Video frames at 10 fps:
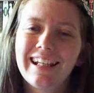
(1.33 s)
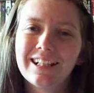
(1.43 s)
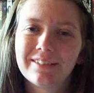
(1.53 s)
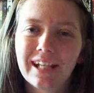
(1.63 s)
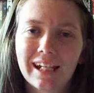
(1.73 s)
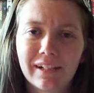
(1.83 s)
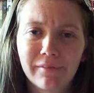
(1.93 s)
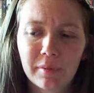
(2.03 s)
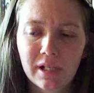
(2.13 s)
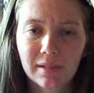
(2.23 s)
Hello again,
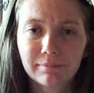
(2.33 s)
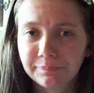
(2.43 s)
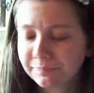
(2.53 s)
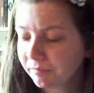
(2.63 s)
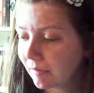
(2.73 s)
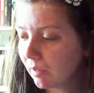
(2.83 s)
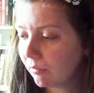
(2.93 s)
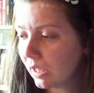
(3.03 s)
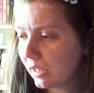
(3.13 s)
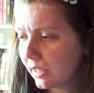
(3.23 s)
everybody.
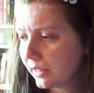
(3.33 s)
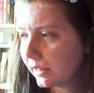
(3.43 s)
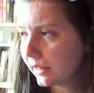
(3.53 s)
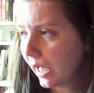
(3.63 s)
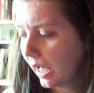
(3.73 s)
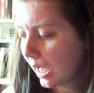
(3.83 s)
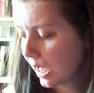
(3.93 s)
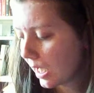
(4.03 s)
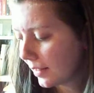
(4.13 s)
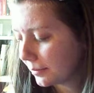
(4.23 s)
Right, this is
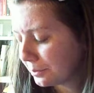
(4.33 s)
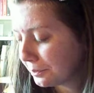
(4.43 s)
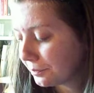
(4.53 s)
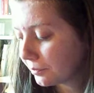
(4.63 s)
um,